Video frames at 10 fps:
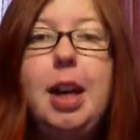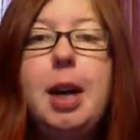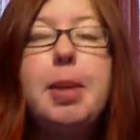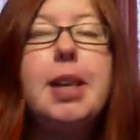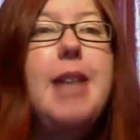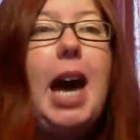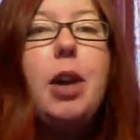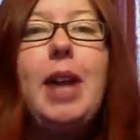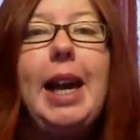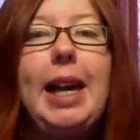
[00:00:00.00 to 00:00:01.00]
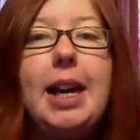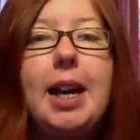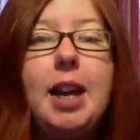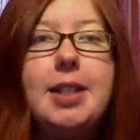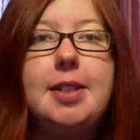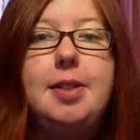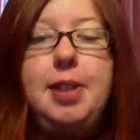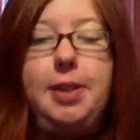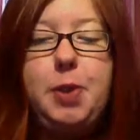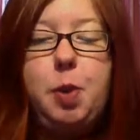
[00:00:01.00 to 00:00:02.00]
because I don't like a
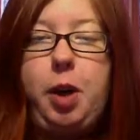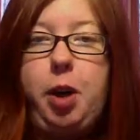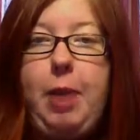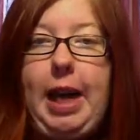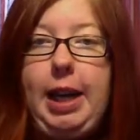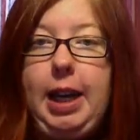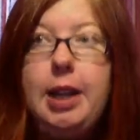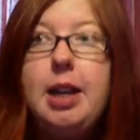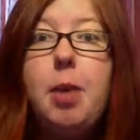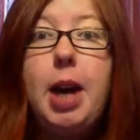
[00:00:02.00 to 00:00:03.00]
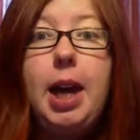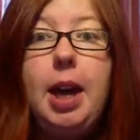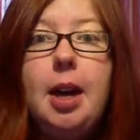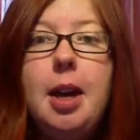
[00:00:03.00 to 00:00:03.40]
stiff sweater bag anyway,